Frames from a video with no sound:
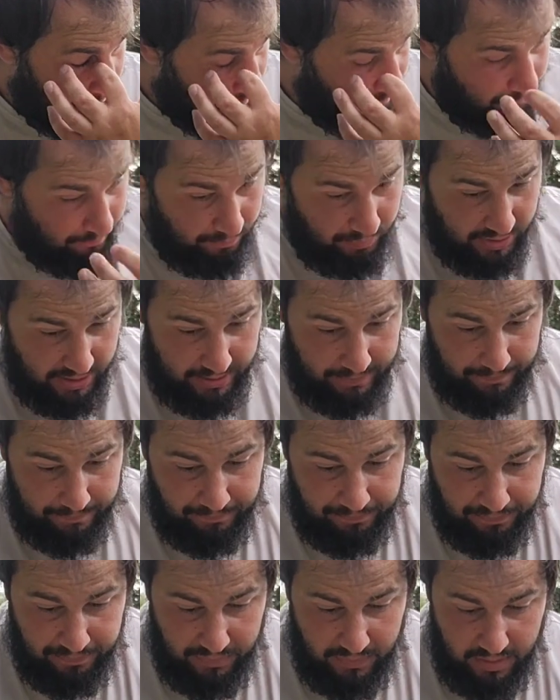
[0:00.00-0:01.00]
But
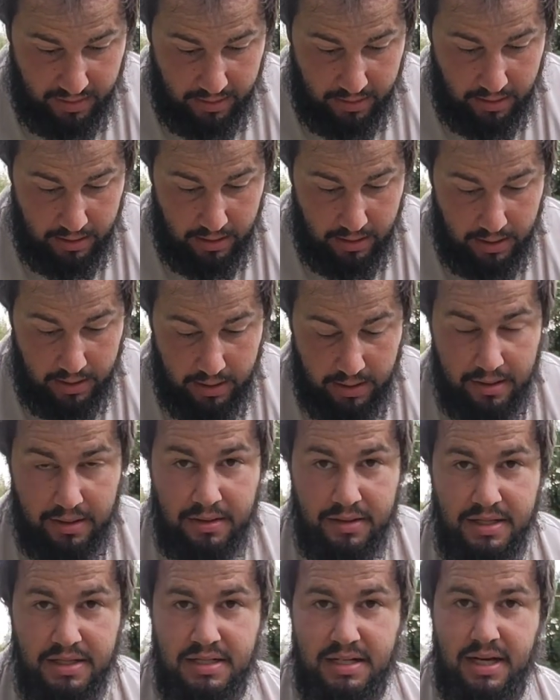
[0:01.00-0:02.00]

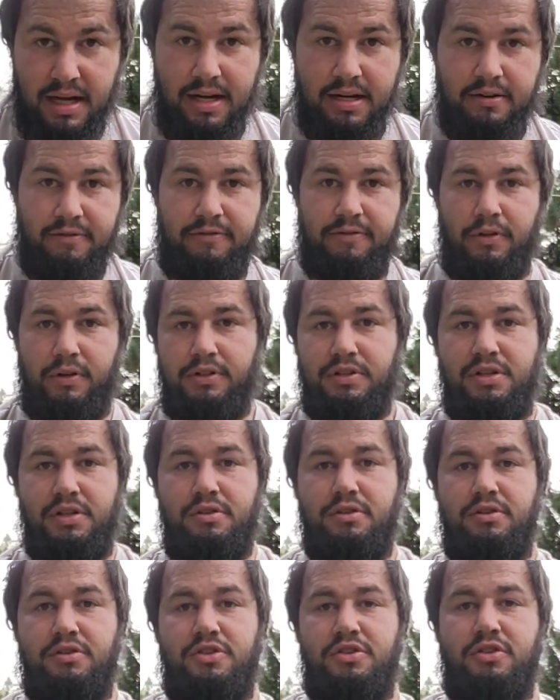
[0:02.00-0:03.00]
this kind of falls under
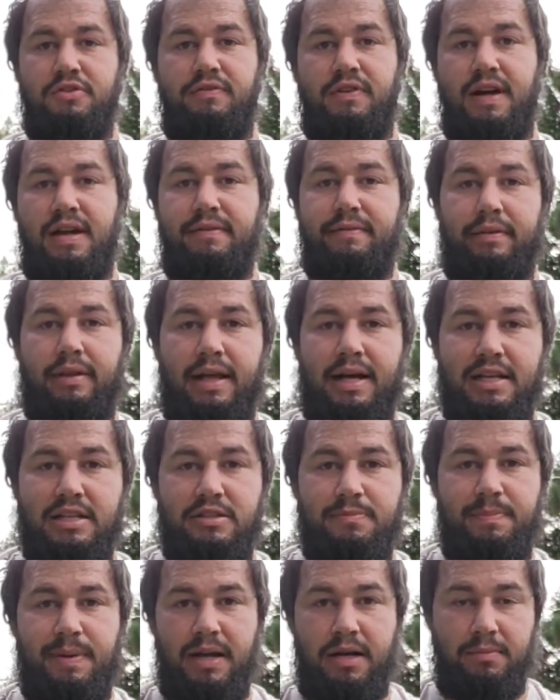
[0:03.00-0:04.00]
the survival
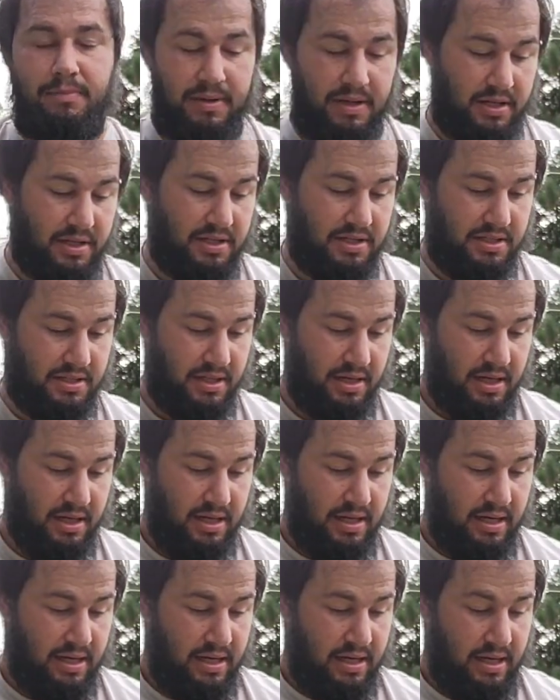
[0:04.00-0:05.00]
aspect, because
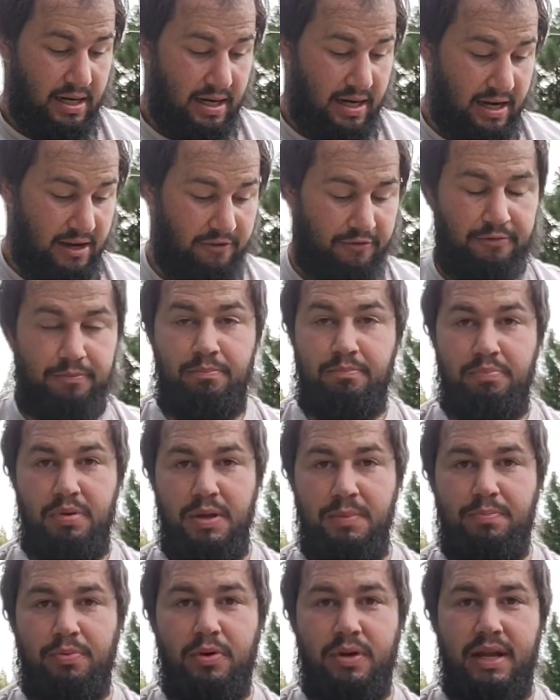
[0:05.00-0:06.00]
if
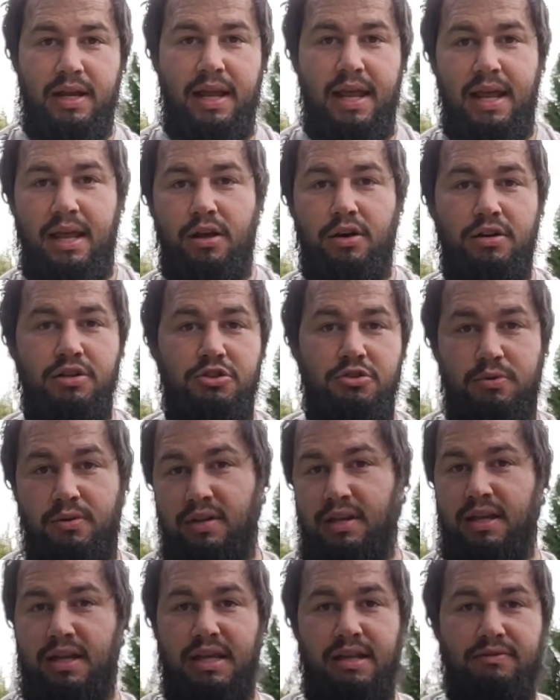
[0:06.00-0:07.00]
people can hang on to it,
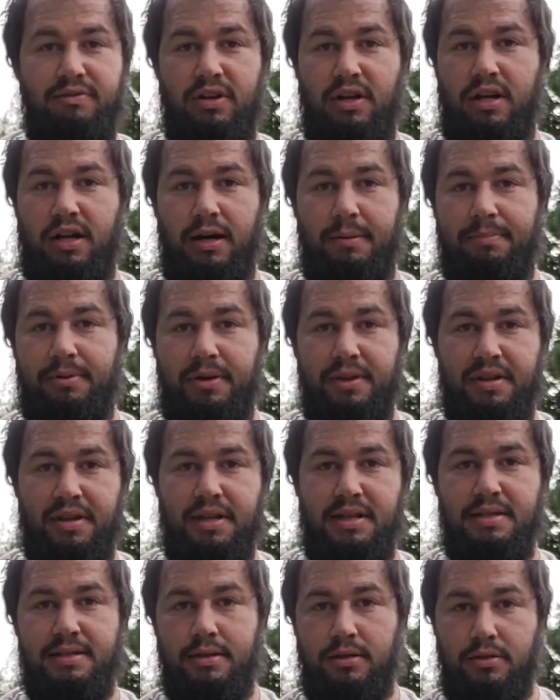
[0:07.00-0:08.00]
even a couple of
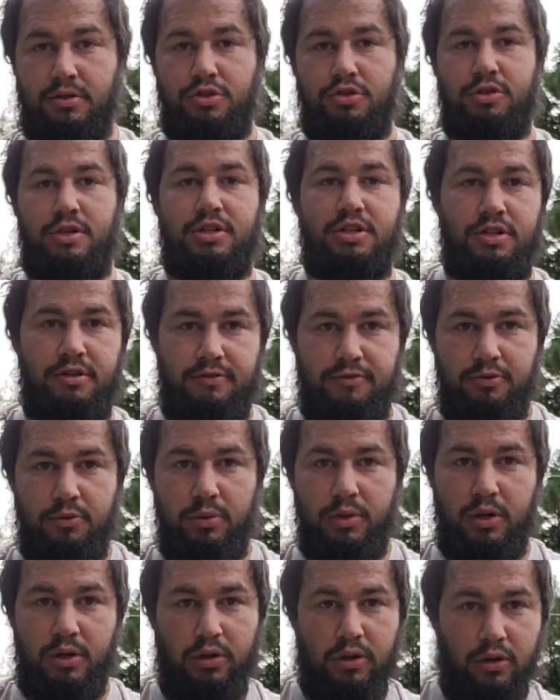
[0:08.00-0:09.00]
these, it'll stretch your food
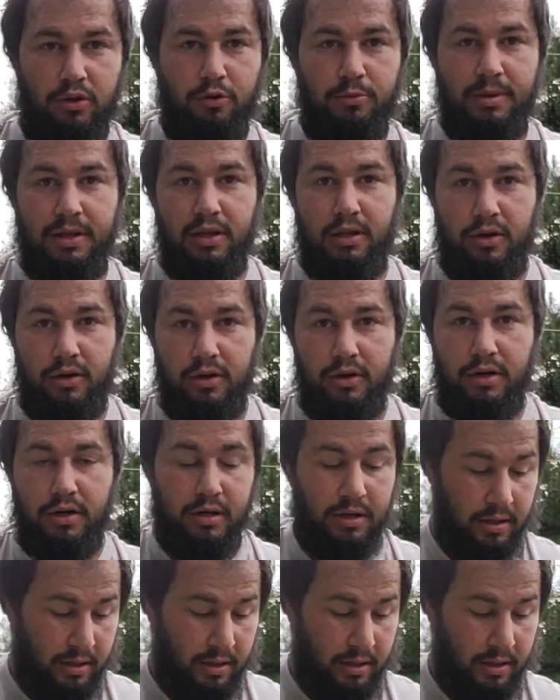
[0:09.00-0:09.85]
out a little bit longer.